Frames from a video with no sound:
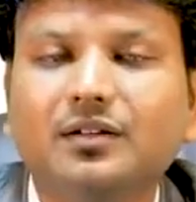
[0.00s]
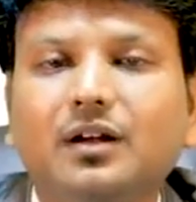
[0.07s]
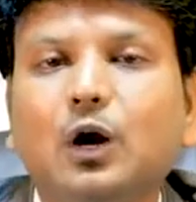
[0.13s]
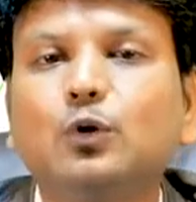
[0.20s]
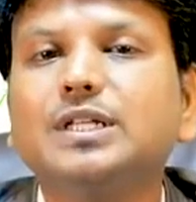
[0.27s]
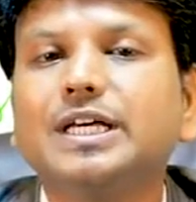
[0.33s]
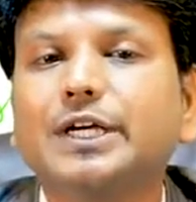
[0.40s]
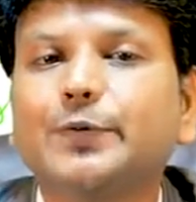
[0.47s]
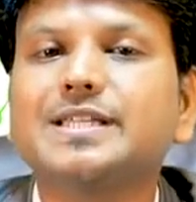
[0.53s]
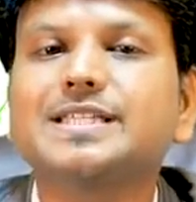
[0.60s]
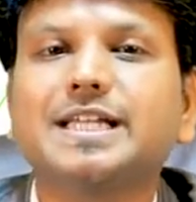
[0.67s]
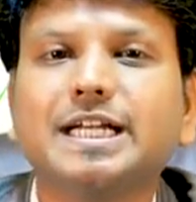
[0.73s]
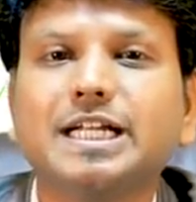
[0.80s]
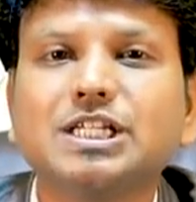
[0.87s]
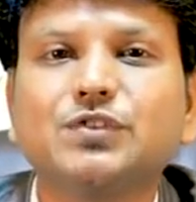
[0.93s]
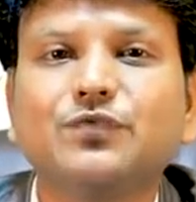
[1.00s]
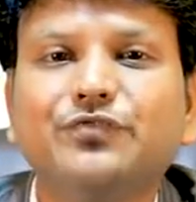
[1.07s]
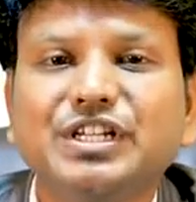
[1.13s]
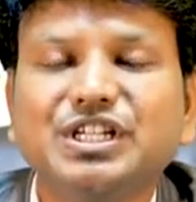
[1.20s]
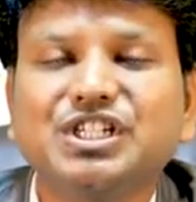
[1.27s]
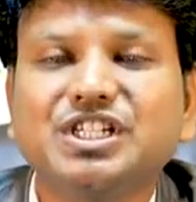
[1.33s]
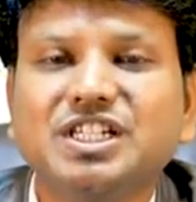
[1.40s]
Now the question is,
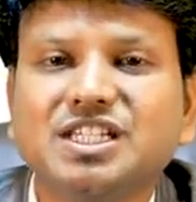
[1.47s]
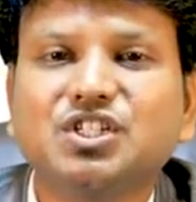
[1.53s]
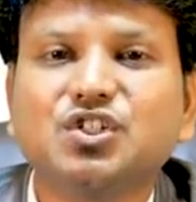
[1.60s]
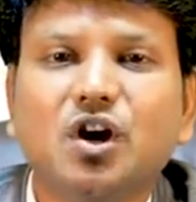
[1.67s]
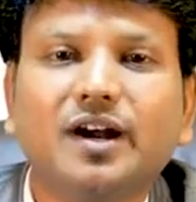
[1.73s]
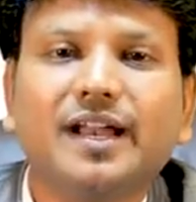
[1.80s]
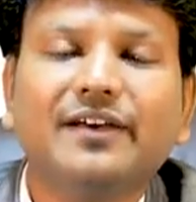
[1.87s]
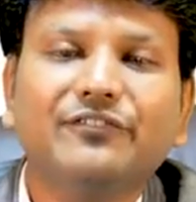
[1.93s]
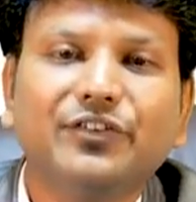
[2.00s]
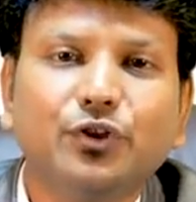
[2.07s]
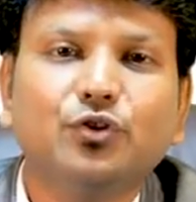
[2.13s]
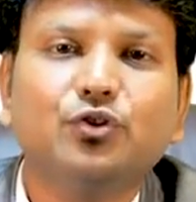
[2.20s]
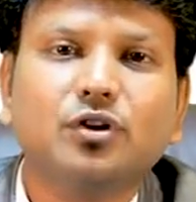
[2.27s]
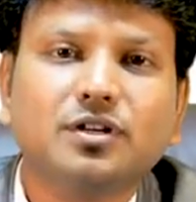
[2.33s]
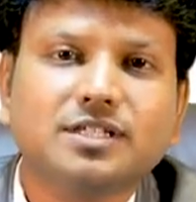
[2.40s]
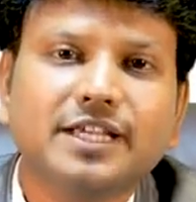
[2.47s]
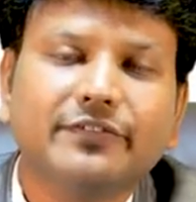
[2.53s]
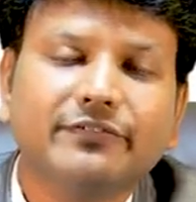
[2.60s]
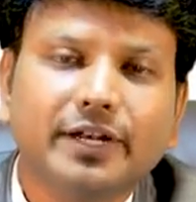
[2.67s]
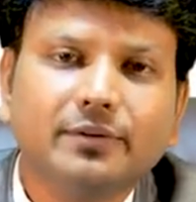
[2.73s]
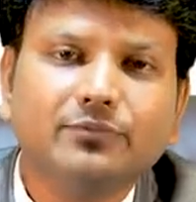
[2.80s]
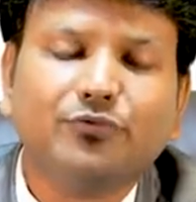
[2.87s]
which does not have
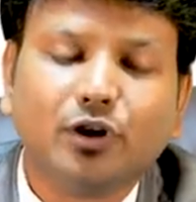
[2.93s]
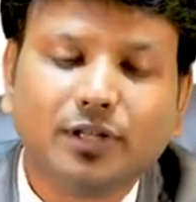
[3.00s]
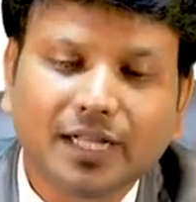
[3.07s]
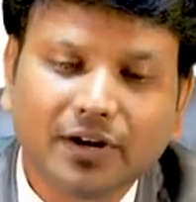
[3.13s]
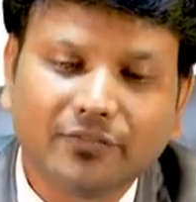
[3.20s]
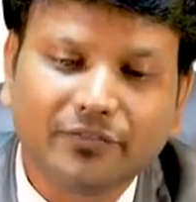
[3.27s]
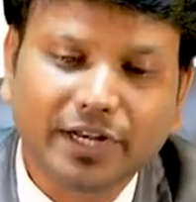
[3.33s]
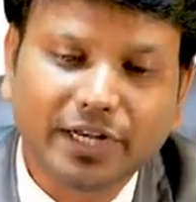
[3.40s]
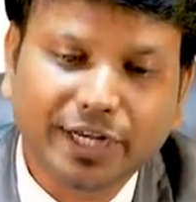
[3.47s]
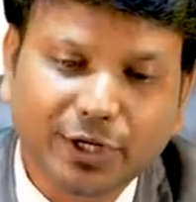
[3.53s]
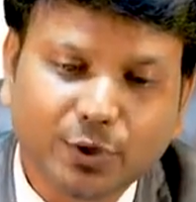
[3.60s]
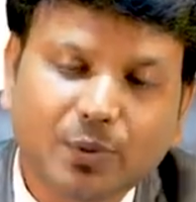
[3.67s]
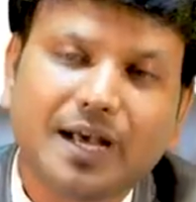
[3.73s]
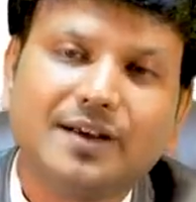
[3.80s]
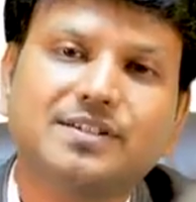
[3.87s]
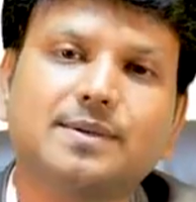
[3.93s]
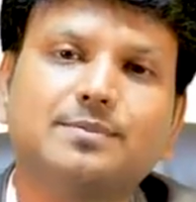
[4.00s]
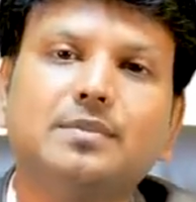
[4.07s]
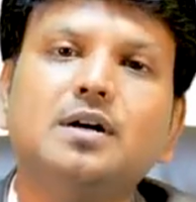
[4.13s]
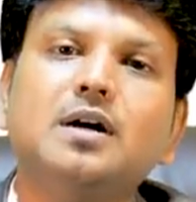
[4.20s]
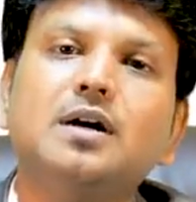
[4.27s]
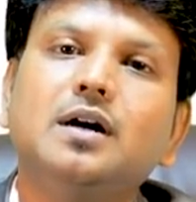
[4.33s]
neurotoxic venom? For that, we need to have
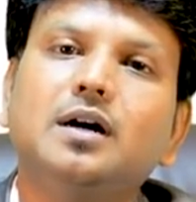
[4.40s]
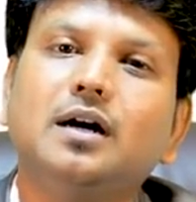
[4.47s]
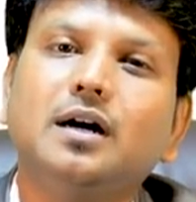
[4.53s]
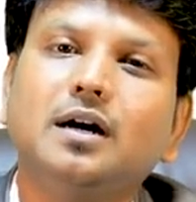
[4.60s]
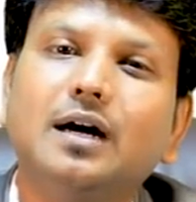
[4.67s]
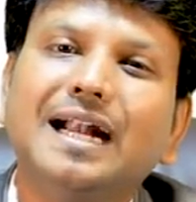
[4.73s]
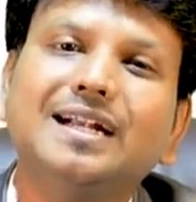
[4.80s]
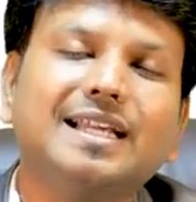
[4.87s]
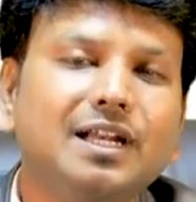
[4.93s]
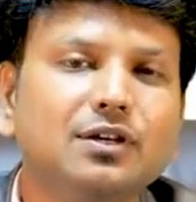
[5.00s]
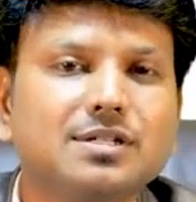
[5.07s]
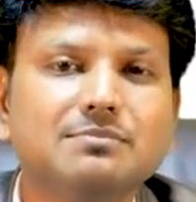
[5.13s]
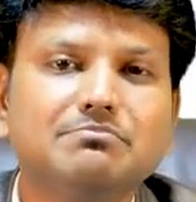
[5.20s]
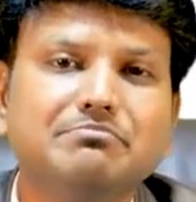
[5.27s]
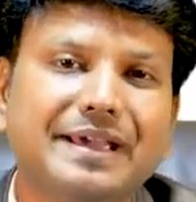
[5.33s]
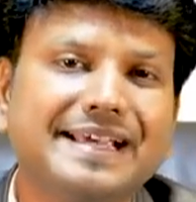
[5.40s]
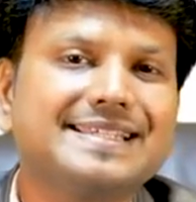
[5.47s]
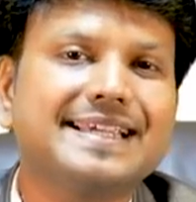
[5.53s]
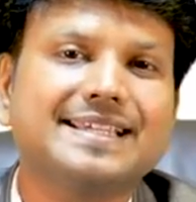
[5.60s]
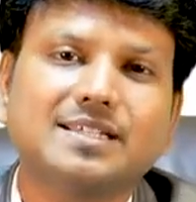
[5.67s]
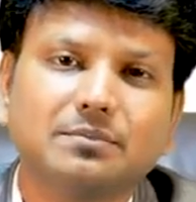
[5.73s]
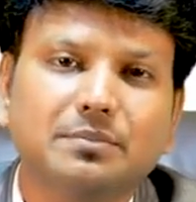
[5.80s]
some, I'll tell you some
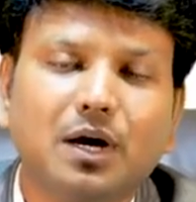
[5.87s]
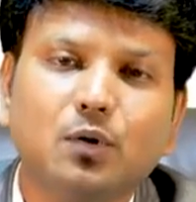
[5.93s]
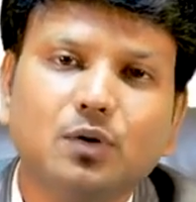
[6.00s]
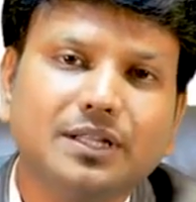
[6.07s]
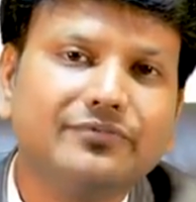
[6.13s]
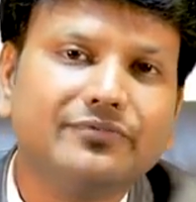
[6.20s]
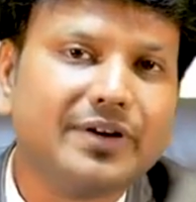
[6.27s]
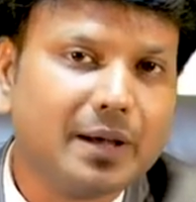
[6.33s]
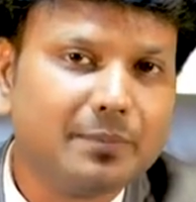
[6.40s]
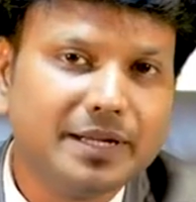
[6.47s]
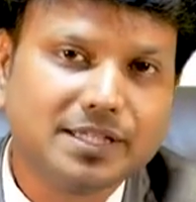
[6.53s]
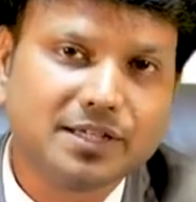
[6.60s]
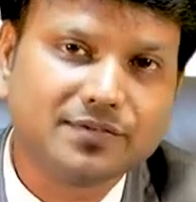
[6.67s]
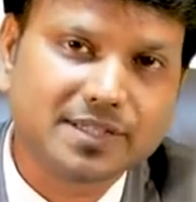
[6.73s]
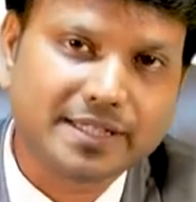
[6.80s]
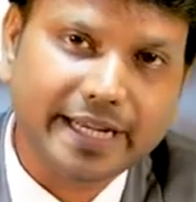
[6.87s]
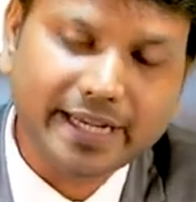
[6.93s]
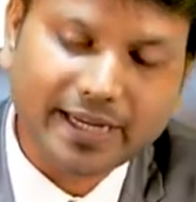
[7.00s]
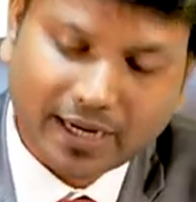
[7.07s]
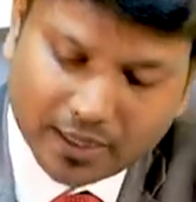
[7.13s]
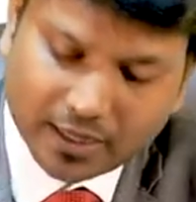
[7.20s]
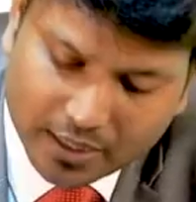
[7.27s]
basics about the families of
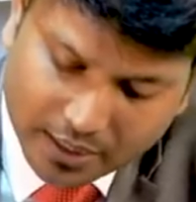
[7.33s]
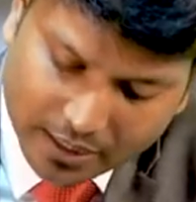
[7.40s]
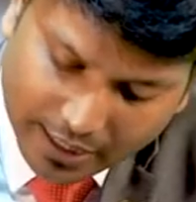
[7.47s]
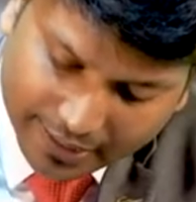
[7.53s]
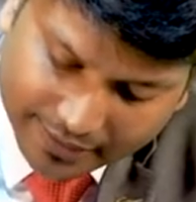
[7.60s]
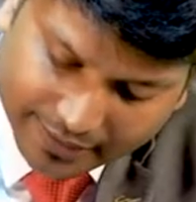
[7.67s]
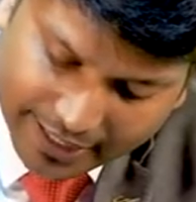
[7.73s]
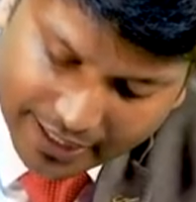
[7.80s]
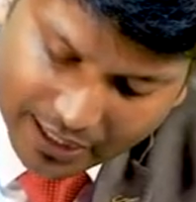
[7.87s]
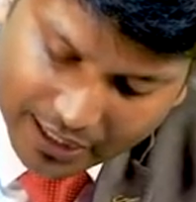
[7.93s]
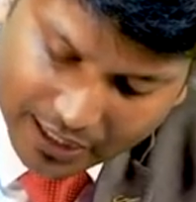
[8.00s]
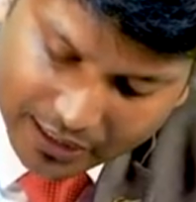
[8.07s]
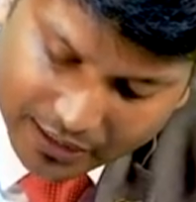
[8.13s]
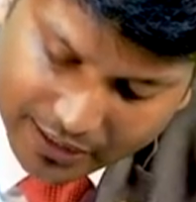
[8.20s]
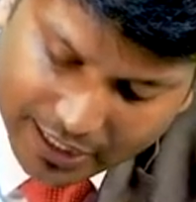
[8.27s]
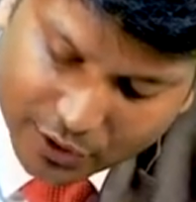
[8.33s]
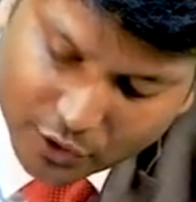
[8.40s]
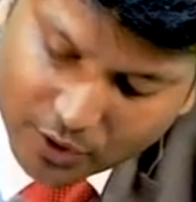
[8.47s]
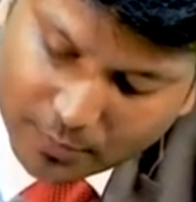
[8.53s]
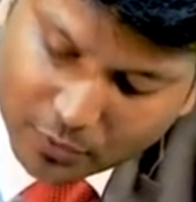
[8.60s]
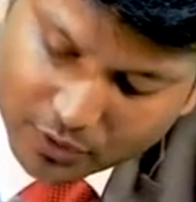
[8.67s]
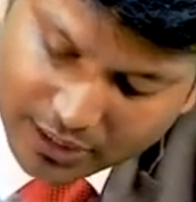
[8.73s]
snake. And then I'll tell
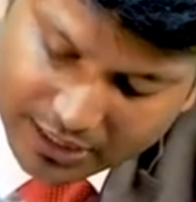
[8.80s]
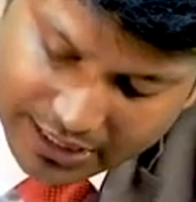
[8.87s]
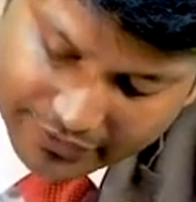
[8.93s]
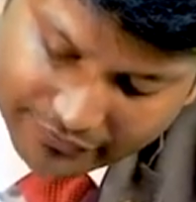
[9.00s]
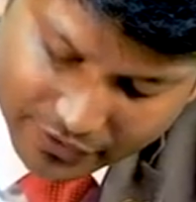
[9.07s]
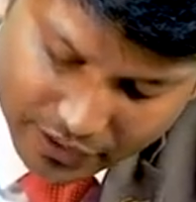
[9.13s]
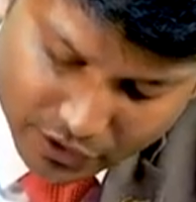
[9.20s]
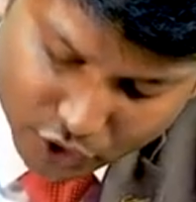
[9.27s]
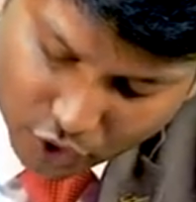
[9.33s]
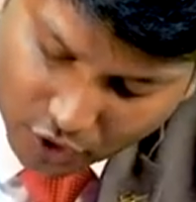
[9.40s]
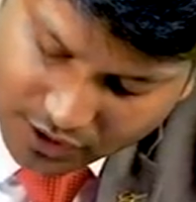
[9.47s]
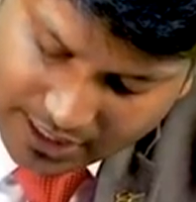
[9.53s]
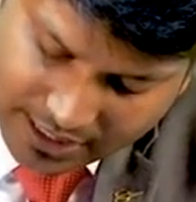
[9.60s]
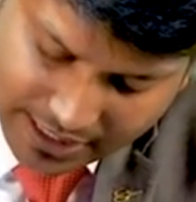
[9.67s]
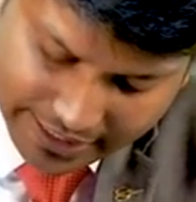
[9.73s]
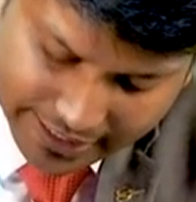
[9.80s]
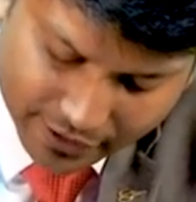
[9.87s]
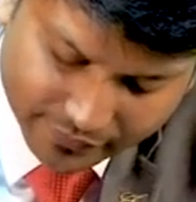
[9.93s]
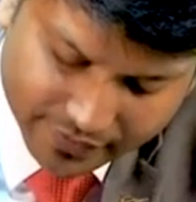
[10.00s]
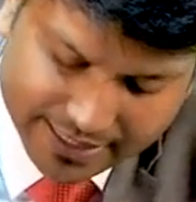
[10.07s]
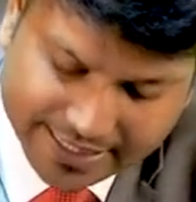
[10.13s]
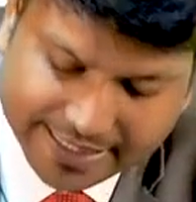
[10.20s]
you about the different toxicity
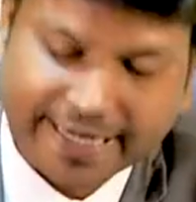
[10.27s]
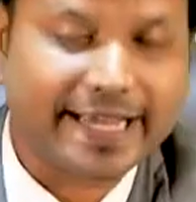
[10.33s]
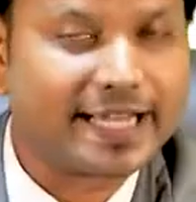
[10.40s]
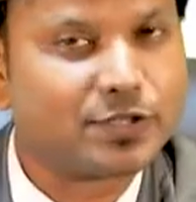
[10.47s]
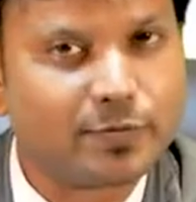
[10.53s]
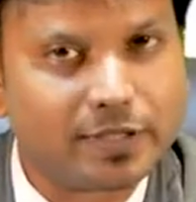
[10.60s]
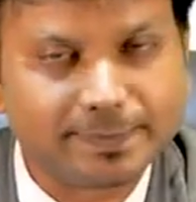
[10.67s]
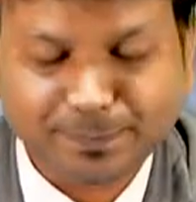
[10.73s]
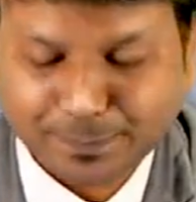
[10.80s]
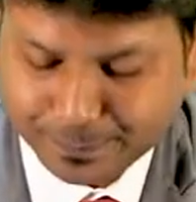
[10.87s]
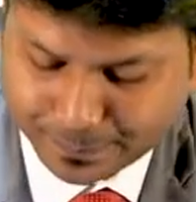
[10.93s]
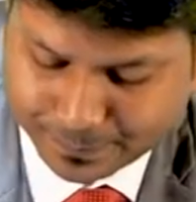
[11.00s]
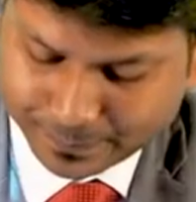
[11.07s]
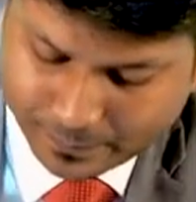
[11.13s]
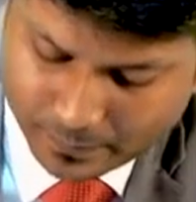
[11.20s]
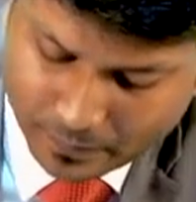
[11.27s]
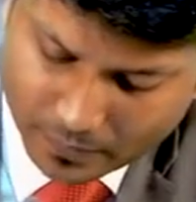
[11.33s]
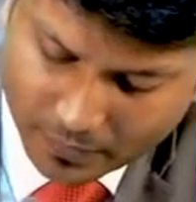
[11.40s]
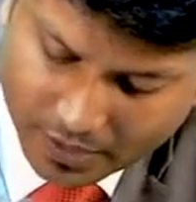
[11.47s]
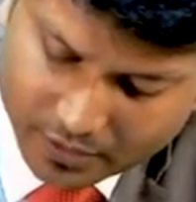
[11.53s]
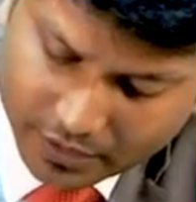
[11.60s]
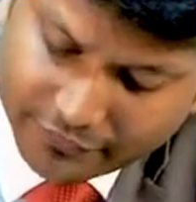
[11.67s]
of the snake as well.
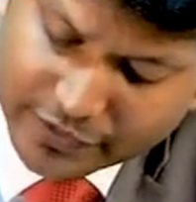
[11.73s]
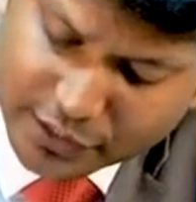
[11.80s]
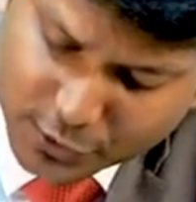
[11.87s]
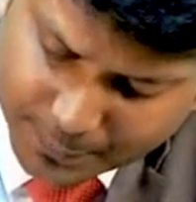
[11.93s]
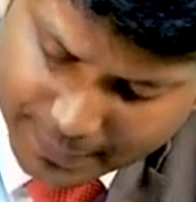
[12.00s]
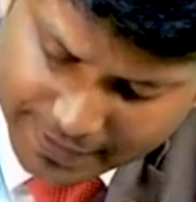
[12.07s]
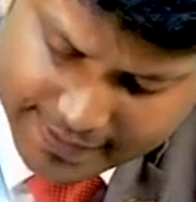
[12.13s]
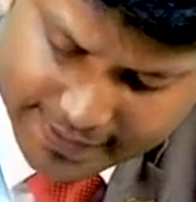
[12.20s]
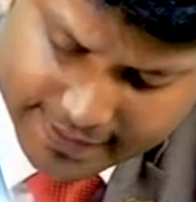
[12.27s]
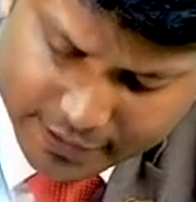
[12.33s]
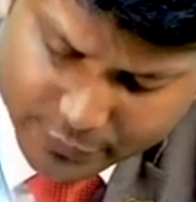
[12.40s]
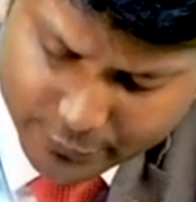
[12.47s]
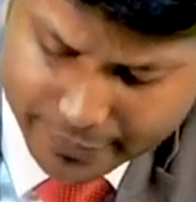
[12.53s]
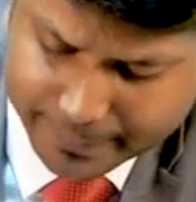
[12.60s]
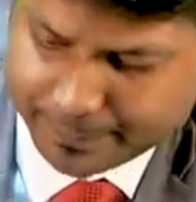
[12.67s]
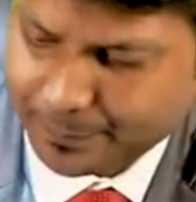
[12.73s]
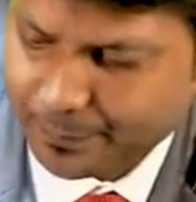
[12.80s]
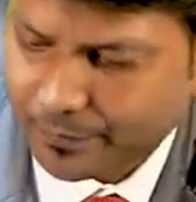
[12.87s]
Different species as well.